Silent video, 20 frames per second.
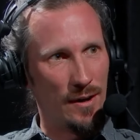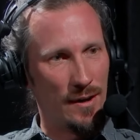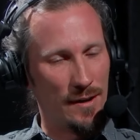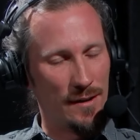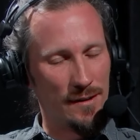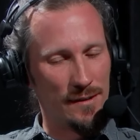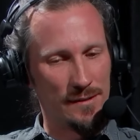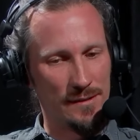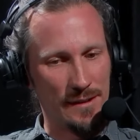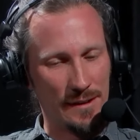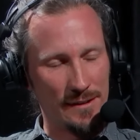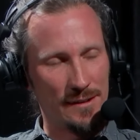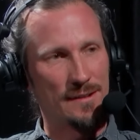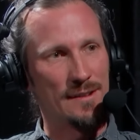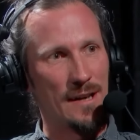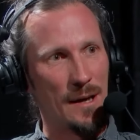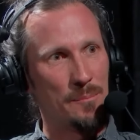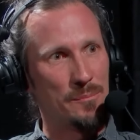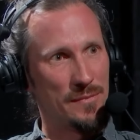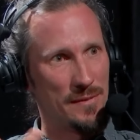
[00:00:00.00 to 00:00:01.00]

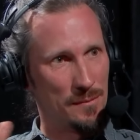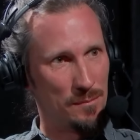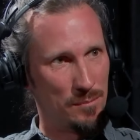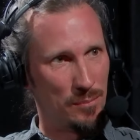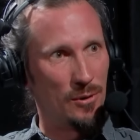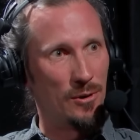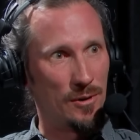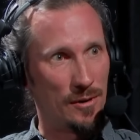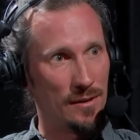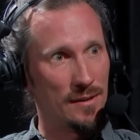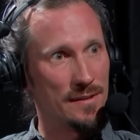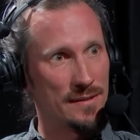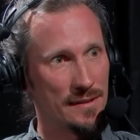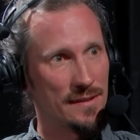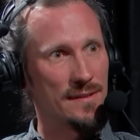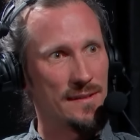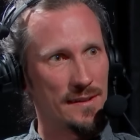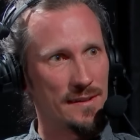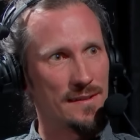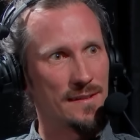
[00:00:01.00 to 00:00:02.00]
up the ball, in
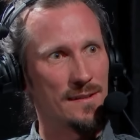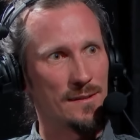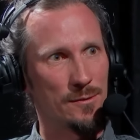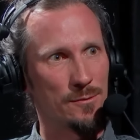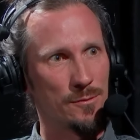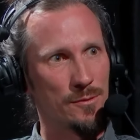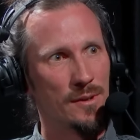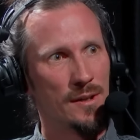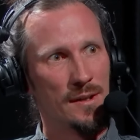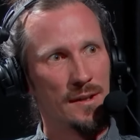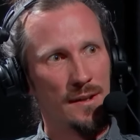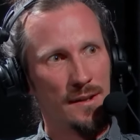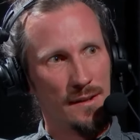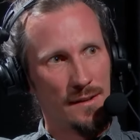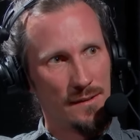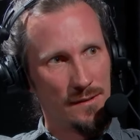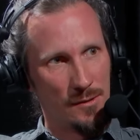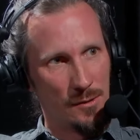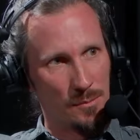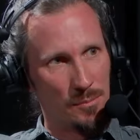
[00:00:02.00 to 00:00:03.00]
a sense, to
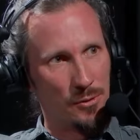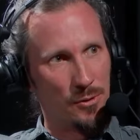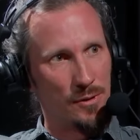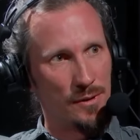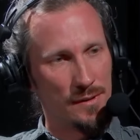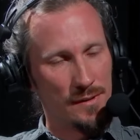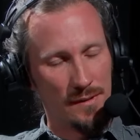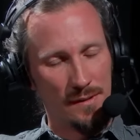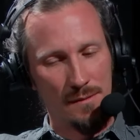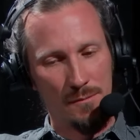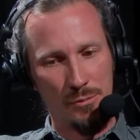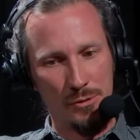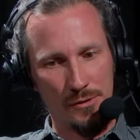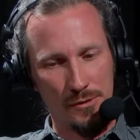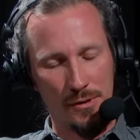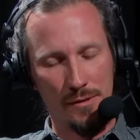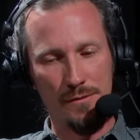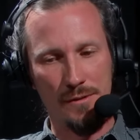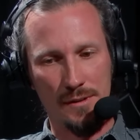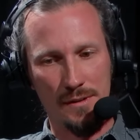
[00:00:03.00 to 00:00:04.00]
support
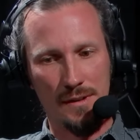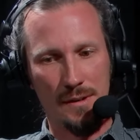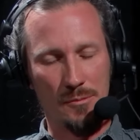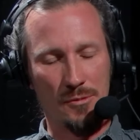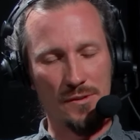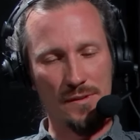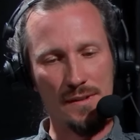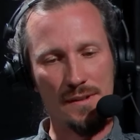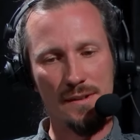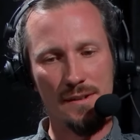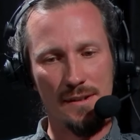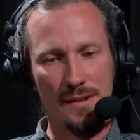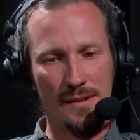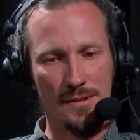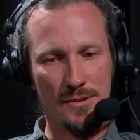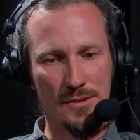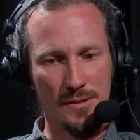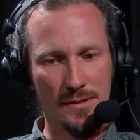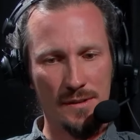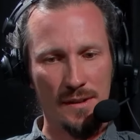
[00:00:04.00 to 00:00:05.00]
preserving demoscene
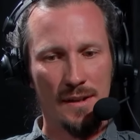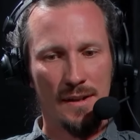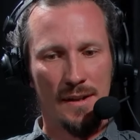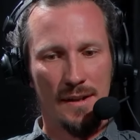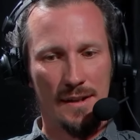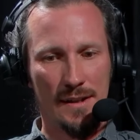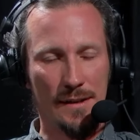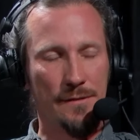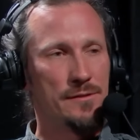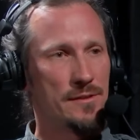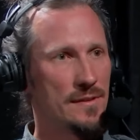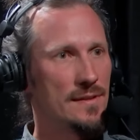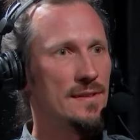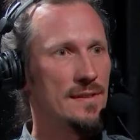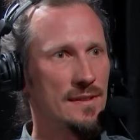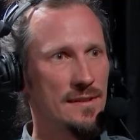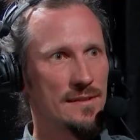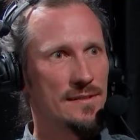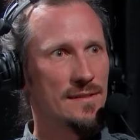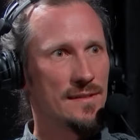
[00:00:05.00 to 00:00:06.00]
culture. If the
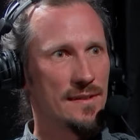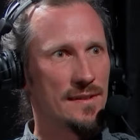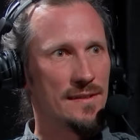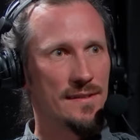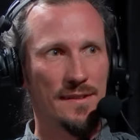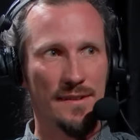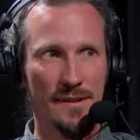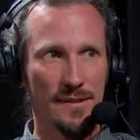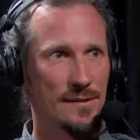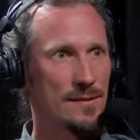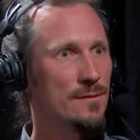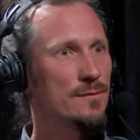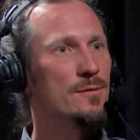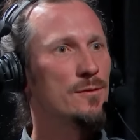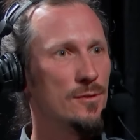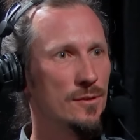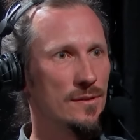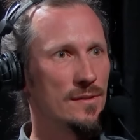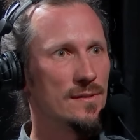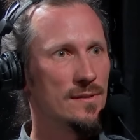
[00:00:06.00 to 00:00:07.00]
scene says yes, of
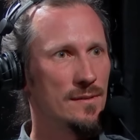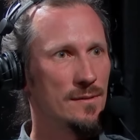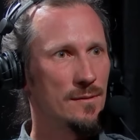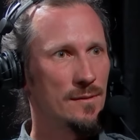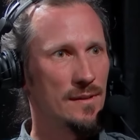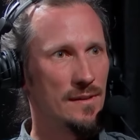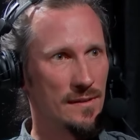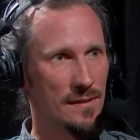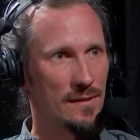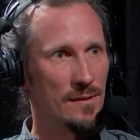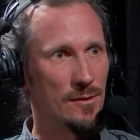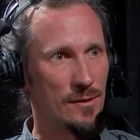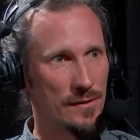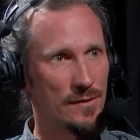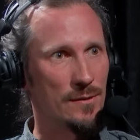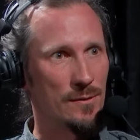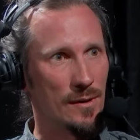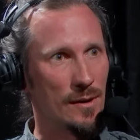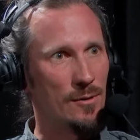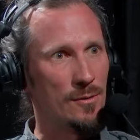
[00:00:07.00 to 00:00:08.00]
course, it's
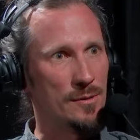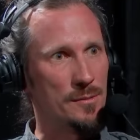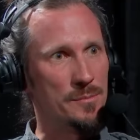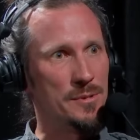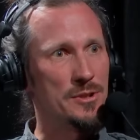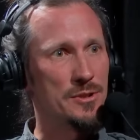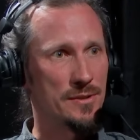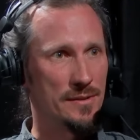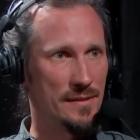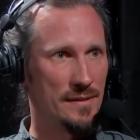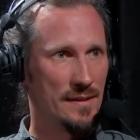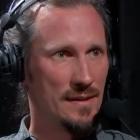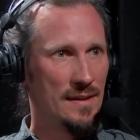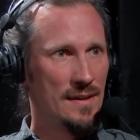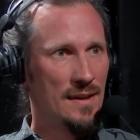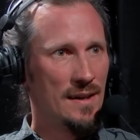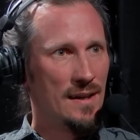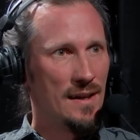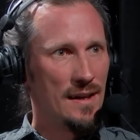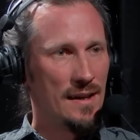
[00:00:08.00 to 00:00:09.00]
also our mission.
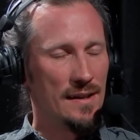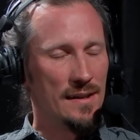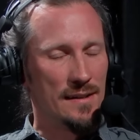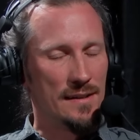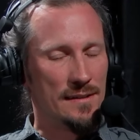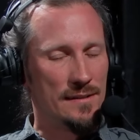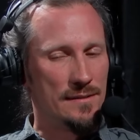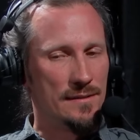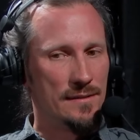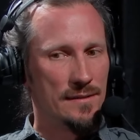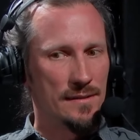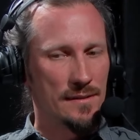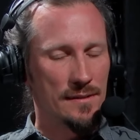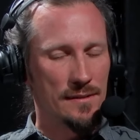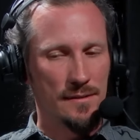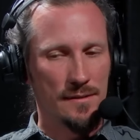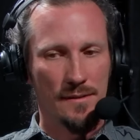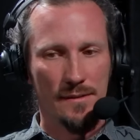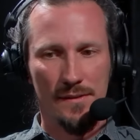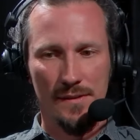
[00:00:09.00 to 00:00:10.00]
And
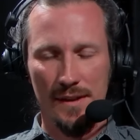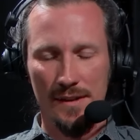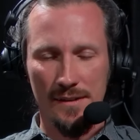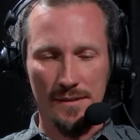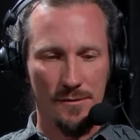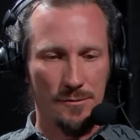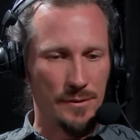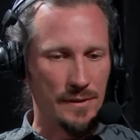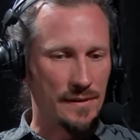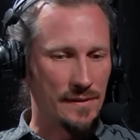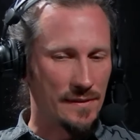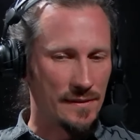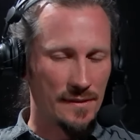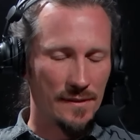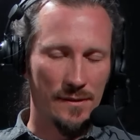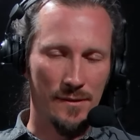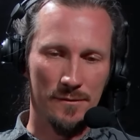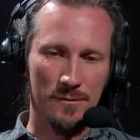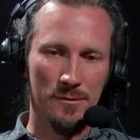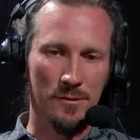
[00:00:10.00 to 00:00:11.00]
second reason
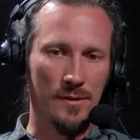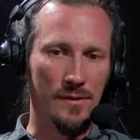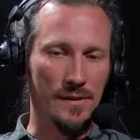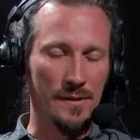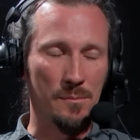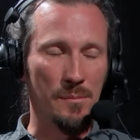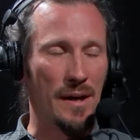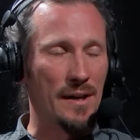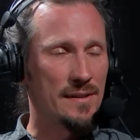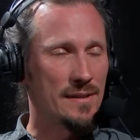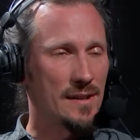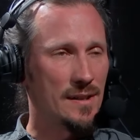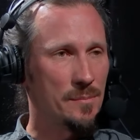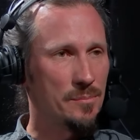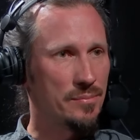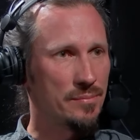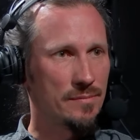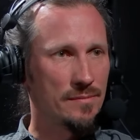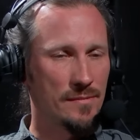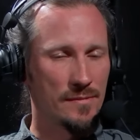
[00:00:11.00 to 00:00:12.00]
is, of course, it might help
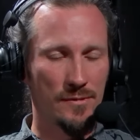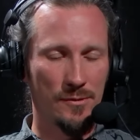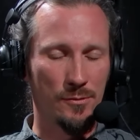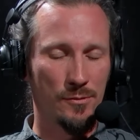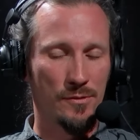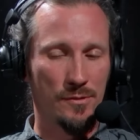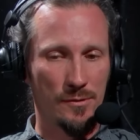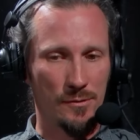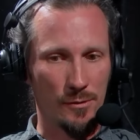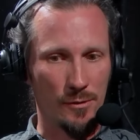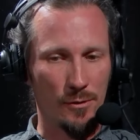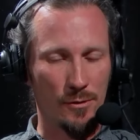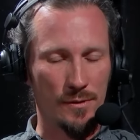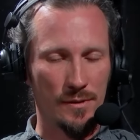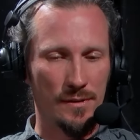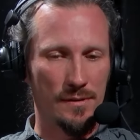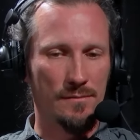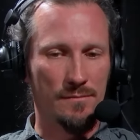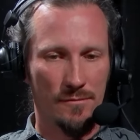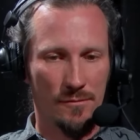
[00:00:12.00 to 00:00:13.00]
to look
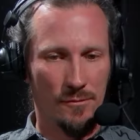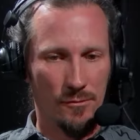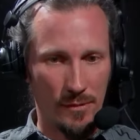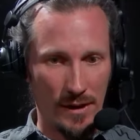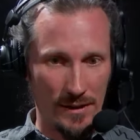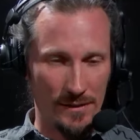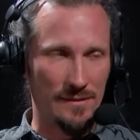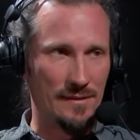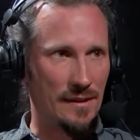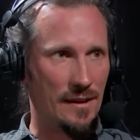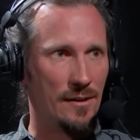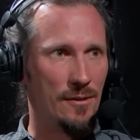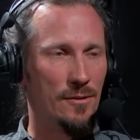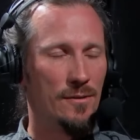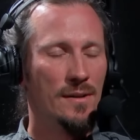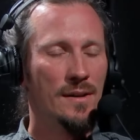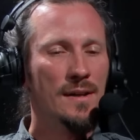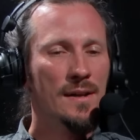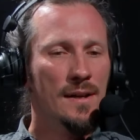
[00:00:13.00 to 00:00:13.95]
right now,